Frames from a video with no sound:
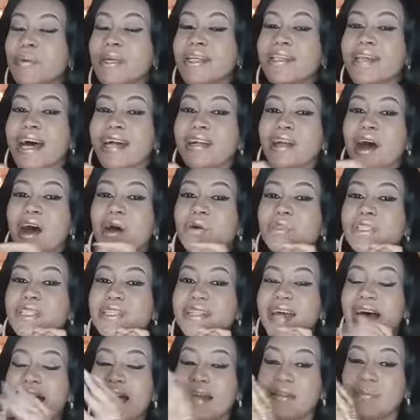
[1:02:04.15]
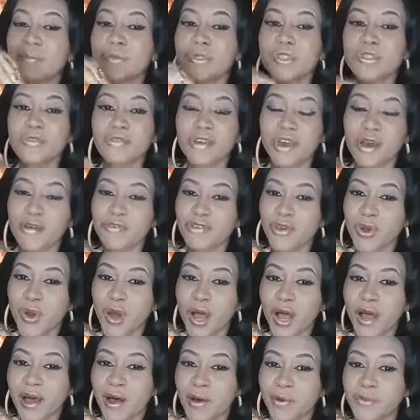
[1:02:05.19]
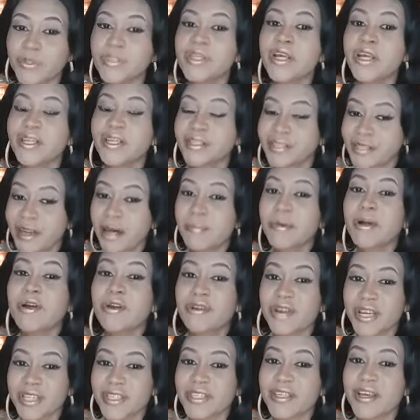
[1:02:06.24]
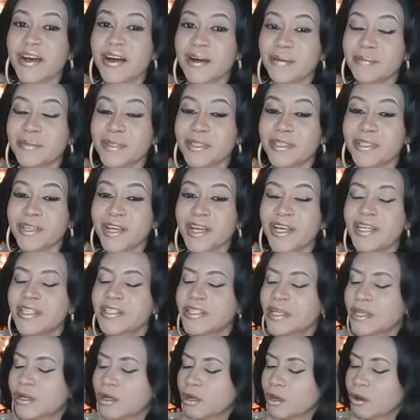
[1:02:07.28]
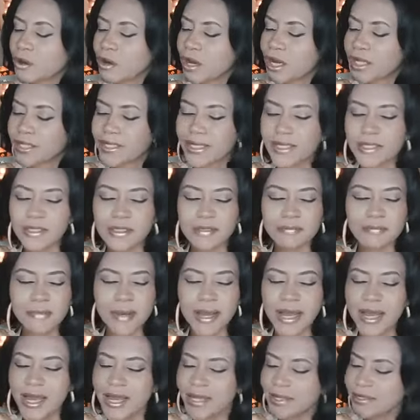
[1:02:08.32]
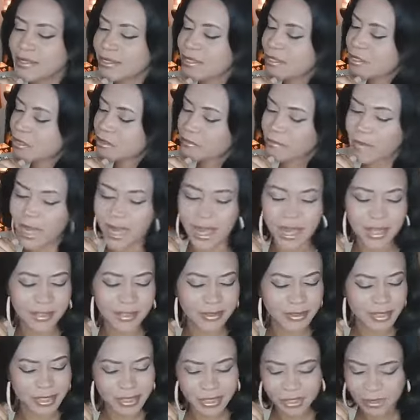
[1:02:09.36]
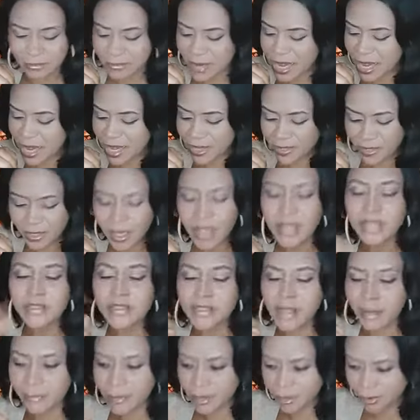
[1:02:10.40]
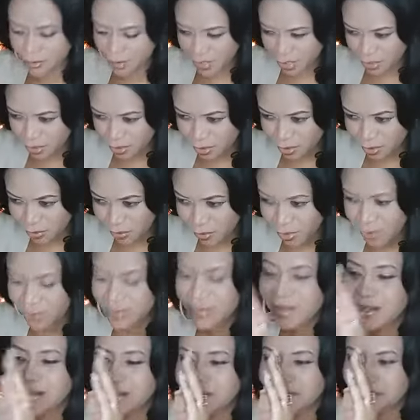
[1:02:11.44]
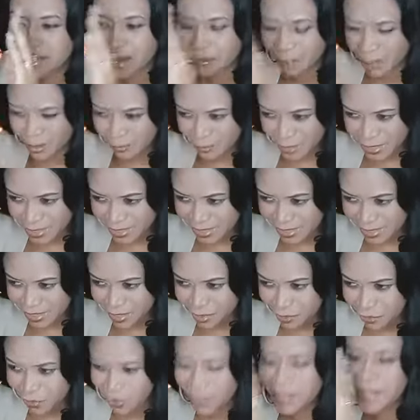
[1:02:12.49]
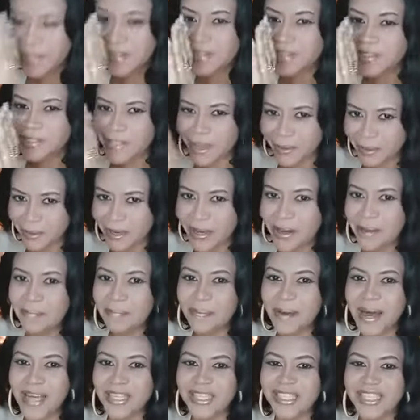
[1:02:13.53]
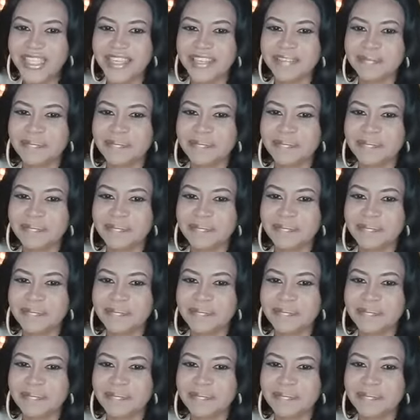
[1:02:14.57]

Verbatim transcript: that out in the atmosphere of your house, double grace comes. Say, Lord, this man, this man, this man. Double grace, Lord double mercy, Lord, double compassion.